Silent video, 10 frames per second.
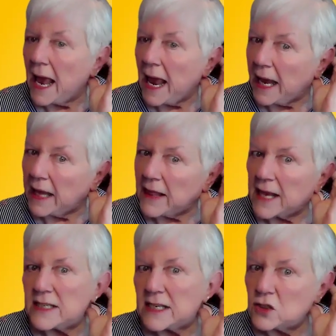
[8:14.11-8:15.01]
And they
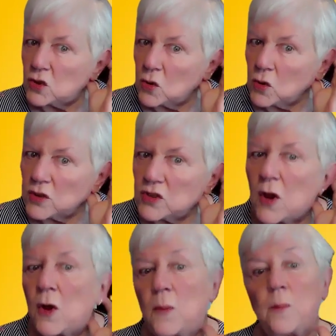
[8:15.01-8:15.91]
said, sure.
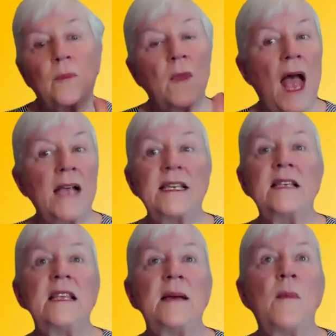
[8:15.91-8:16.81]
So I
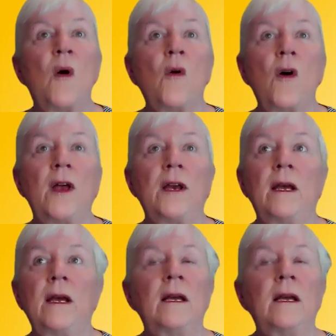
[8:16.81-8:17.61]
sent them on